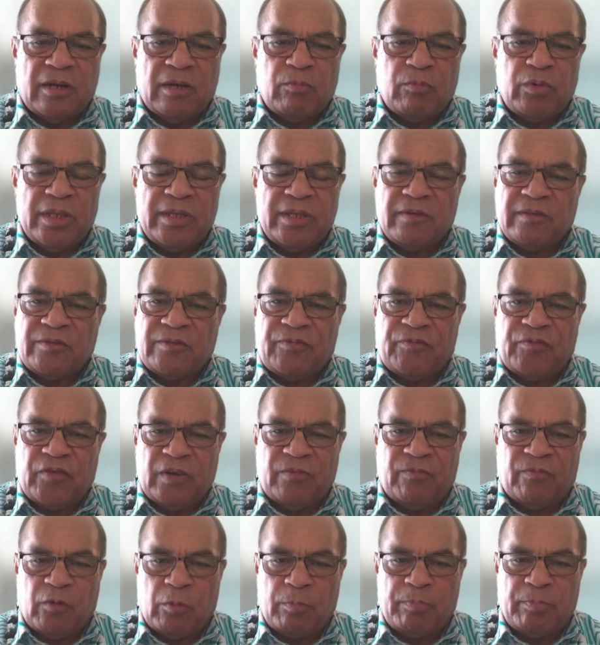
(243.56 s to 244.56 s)
whether it's
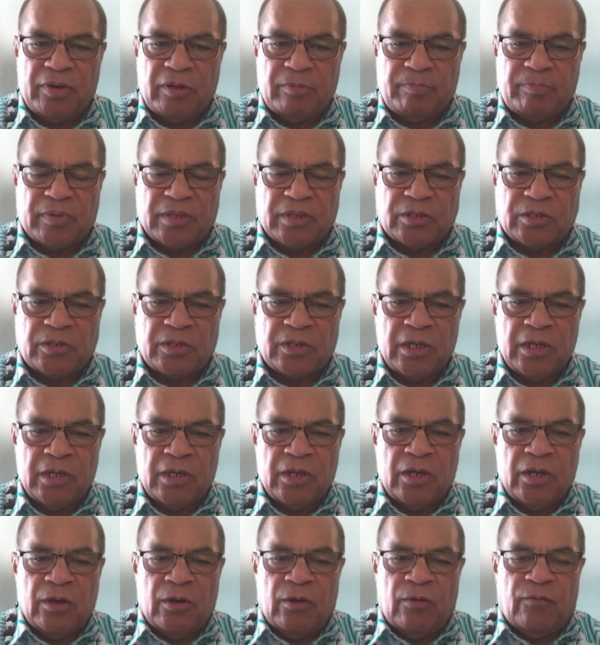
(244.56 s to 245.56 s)
fit for purpose
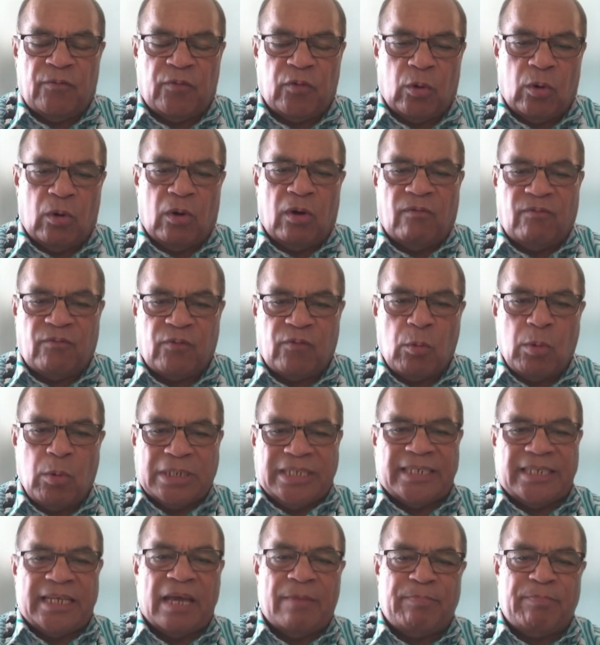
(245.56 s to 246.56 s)
yeah. for, for
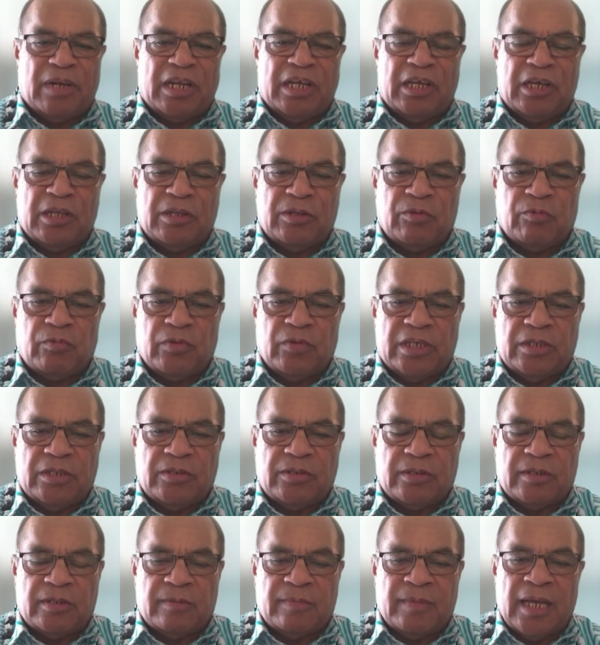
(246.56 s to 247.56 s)
what's happening in the
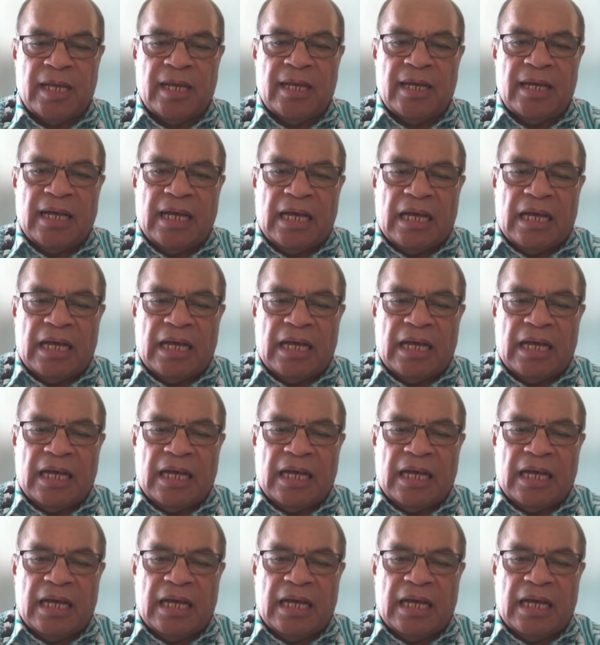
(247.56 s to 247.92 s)
region. Yeah.